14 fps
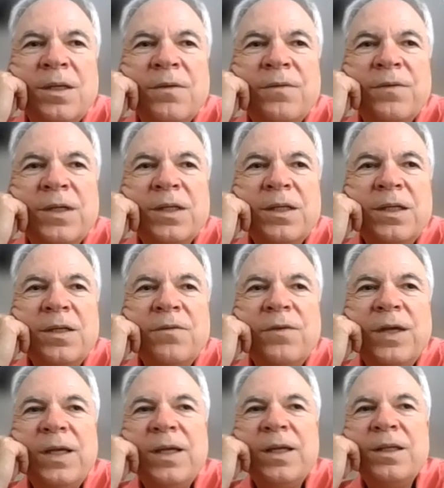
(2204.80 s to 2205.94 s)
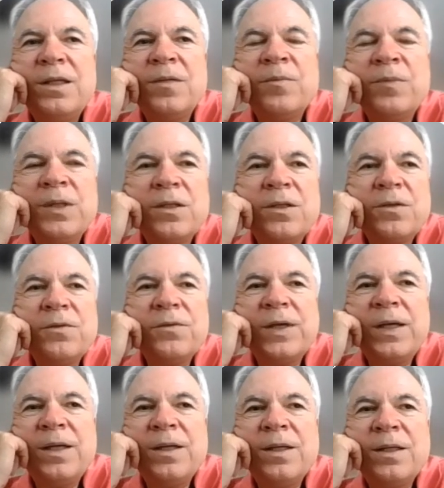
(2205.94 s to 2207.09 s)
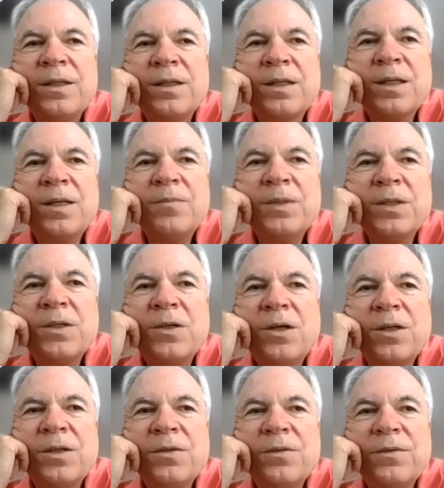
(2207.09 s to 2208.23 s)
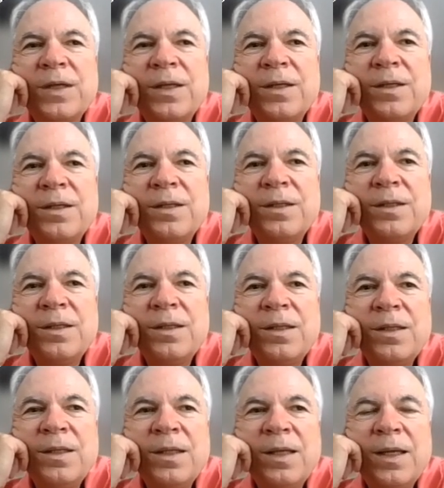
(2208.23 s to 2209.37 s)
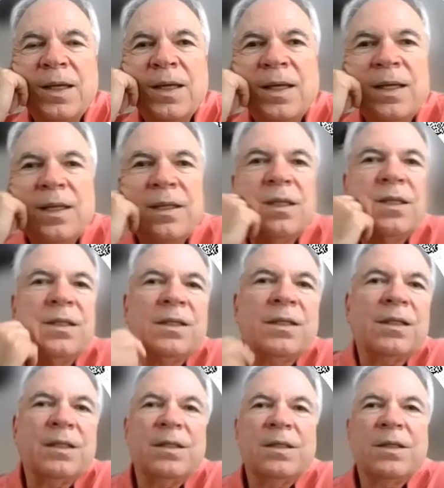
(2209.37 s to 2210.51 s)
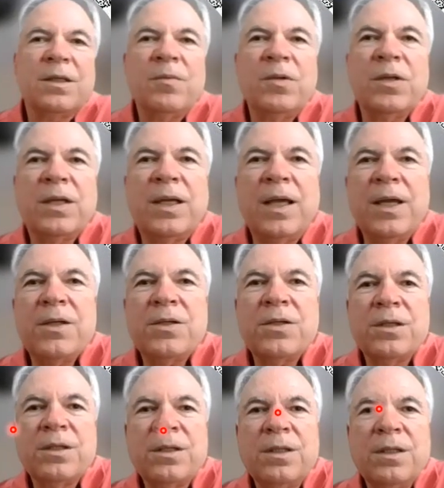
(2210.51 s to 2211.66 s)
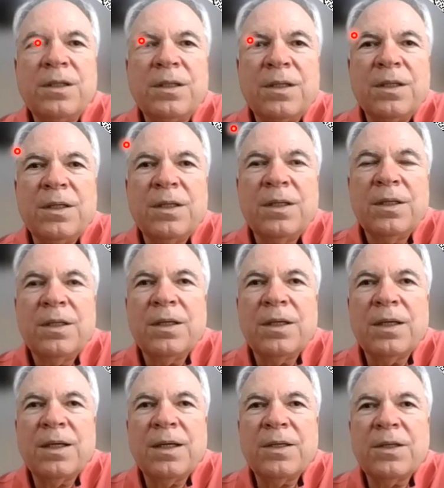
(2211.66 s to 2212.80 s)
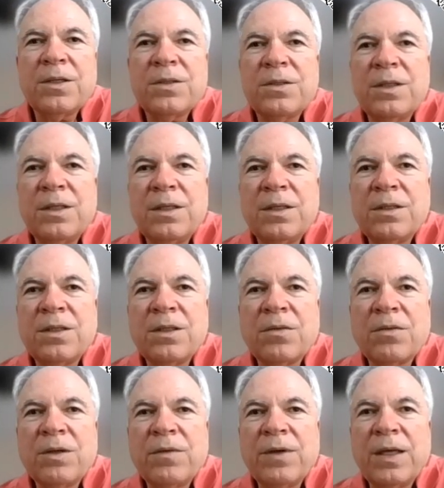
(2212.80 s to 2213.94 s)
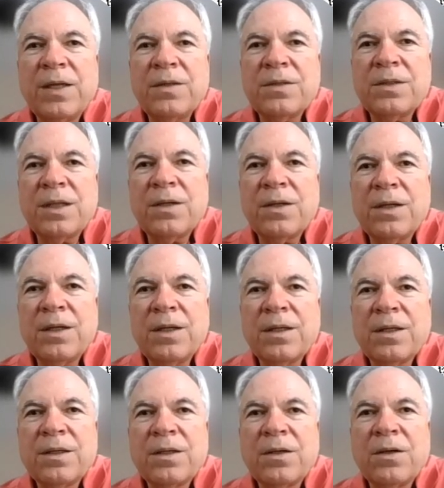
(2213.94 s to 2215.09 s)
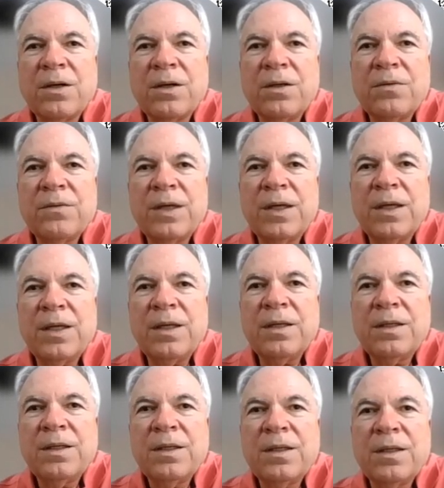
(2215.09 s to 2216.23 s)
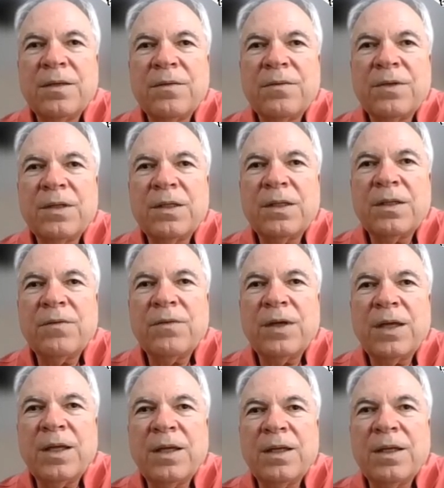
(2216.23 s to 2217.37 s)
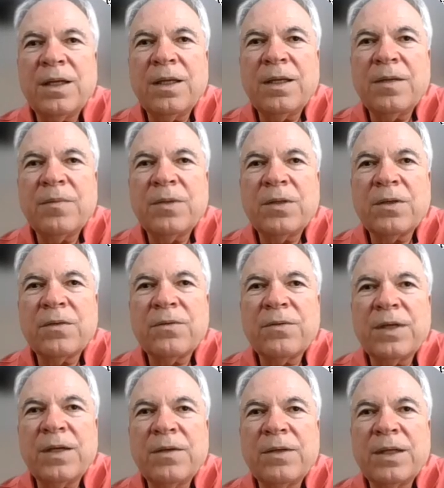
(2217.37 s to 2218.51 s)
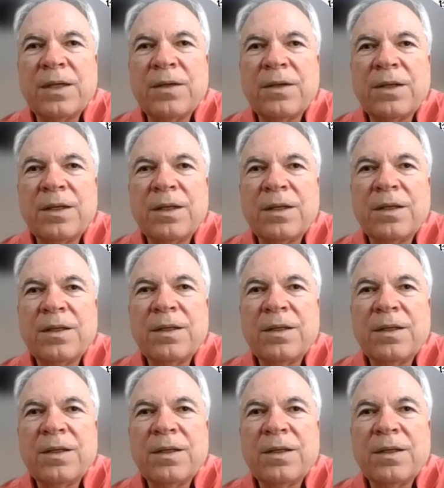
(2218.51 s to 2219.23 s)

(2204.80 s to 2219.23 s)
vitelline vein, the umbilical vein, and the common cardinal vein. And the communication, you can see the 3 veins down here: cardinal vein, vitelline vein, and the umbilical vein down here.